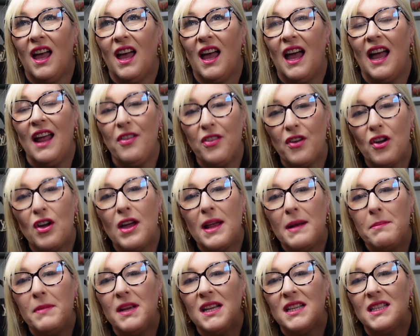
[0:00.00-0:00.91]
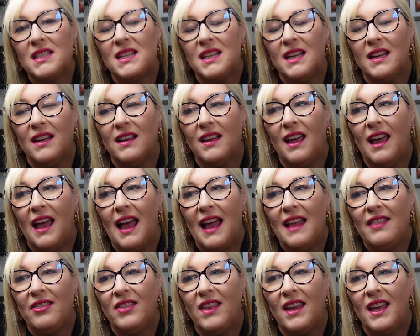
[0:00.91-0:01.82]
I thought I'd missed it
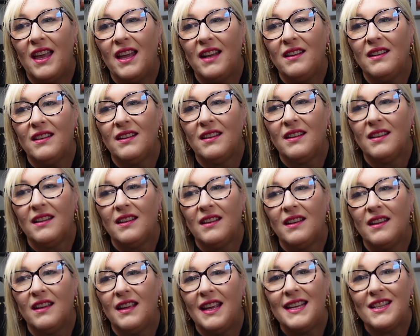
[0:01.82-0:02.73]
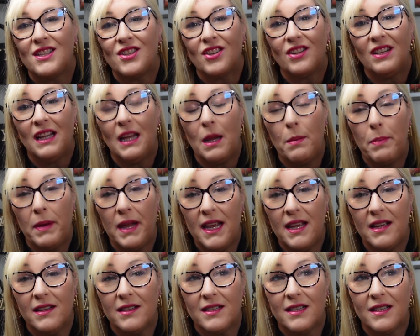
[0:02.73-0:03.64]
and then it suddenly
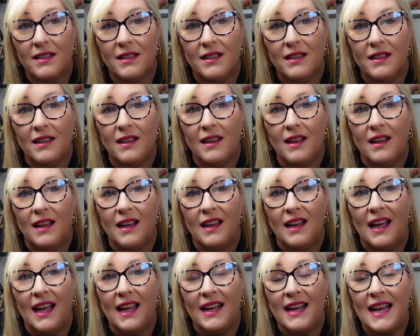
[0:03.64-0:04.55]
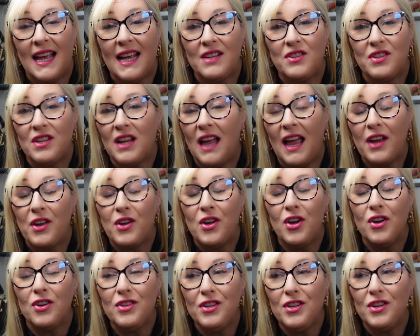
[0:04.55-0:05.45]
appeared. And I
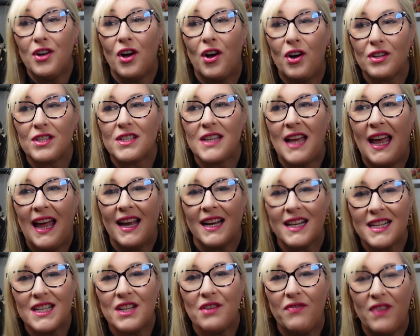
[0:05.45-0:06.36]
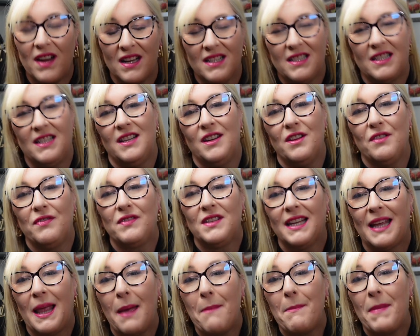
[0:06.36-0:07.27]
could not act fast enough to
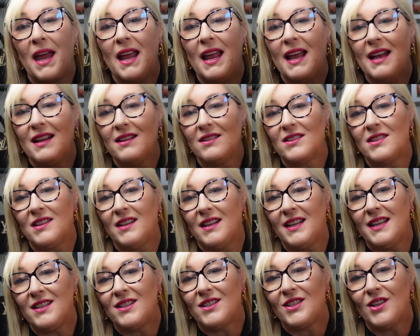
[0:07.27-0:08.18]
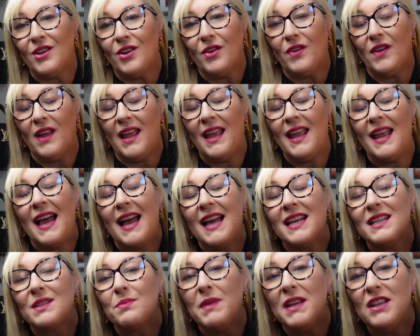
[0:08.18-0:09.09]
get my hands on it. So it
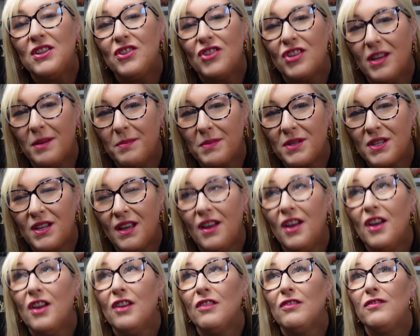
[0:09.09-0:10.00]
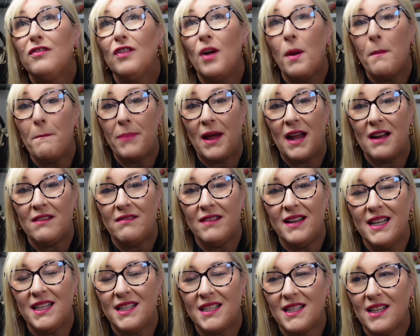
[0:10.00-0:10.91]
has been shipped from
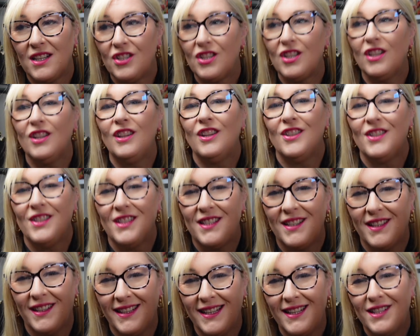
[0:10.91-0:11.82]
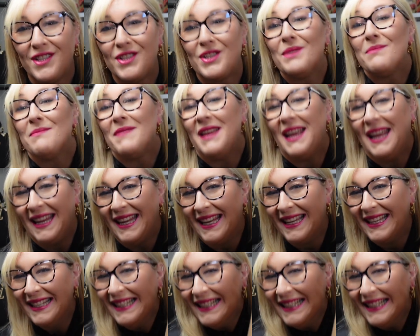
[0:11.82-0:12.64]
Paris to London to me.